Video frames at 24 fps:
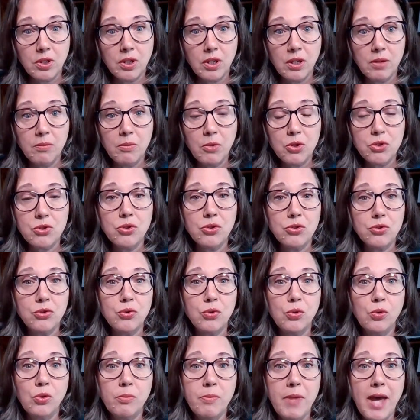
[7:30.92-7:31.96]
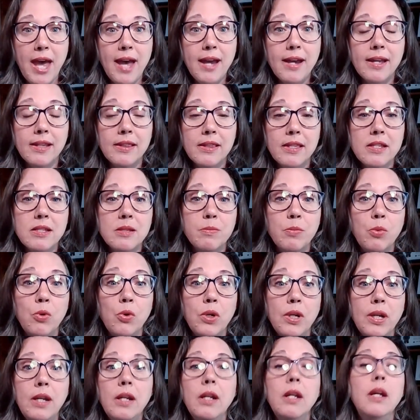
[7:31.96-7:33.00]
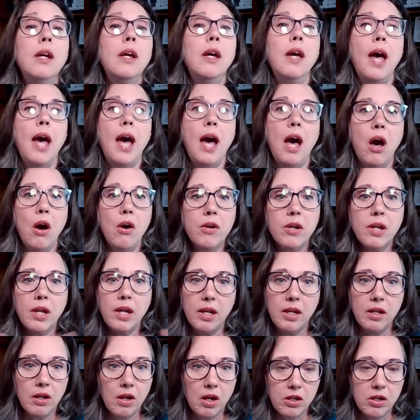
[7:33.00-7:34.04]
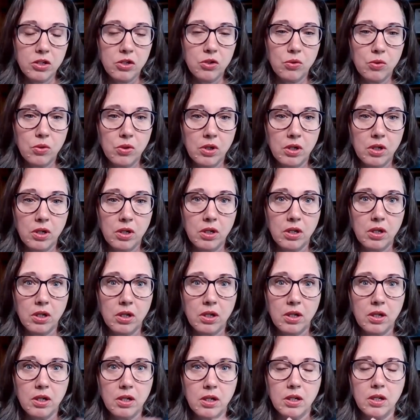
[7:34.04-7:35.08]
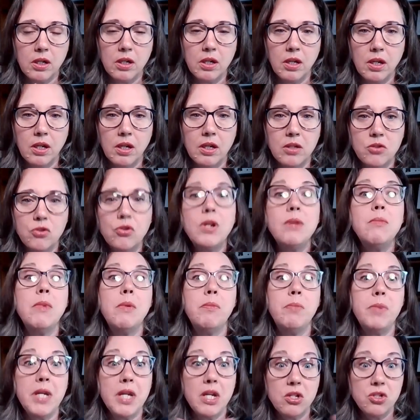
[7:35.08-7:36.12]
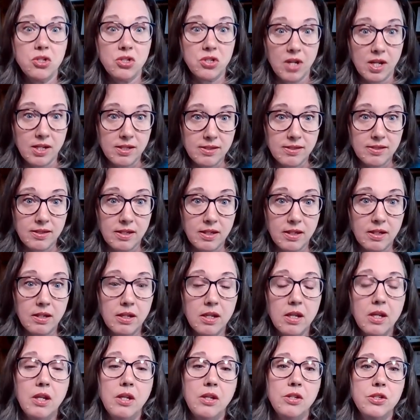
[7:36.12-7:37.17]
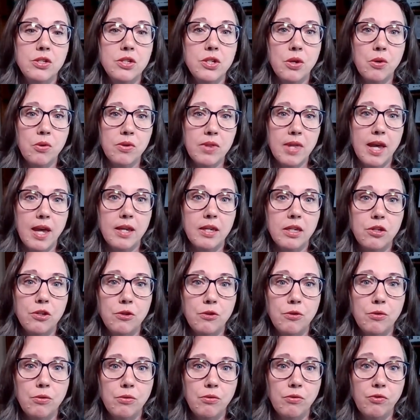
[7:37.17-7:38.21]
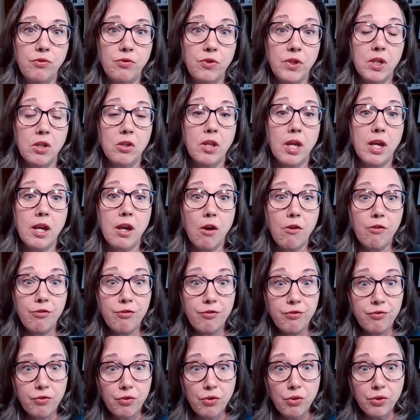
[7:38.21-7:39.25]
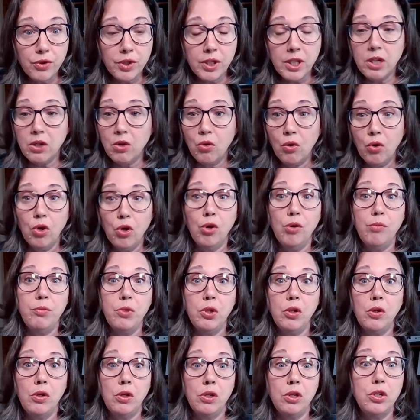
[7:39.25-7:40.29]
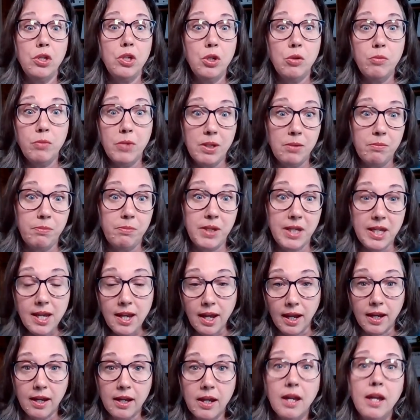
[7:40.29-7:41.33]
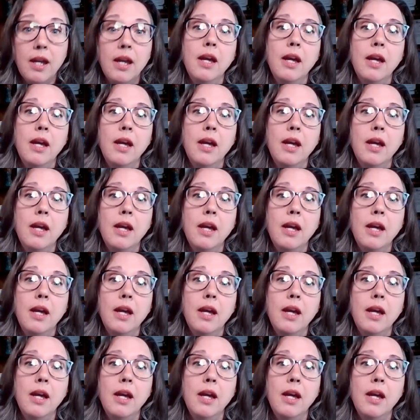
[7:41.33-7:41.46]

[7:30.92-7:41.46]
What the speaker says: emotional tool bag at this point, how can your treatment be adjusted so that you feel like a fully orbed human being?